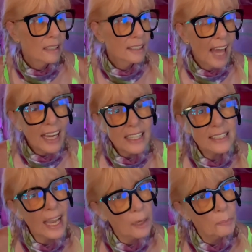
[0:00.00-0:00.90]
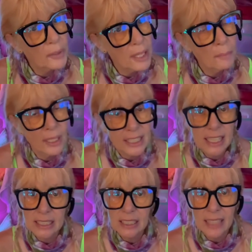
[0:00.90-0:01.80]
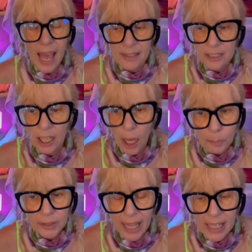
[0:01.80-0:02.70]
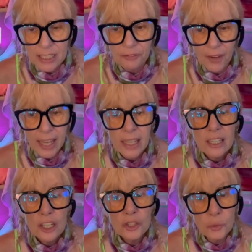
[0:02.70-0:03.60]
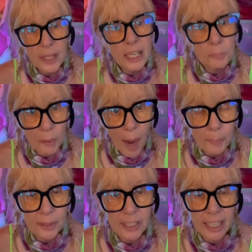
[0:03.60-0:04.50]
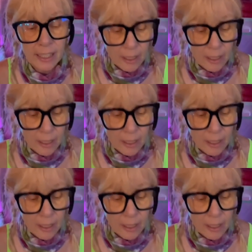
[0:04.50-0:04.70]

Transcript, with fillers: Lettuce I can pretty much get to last a couple days if I treat it properly.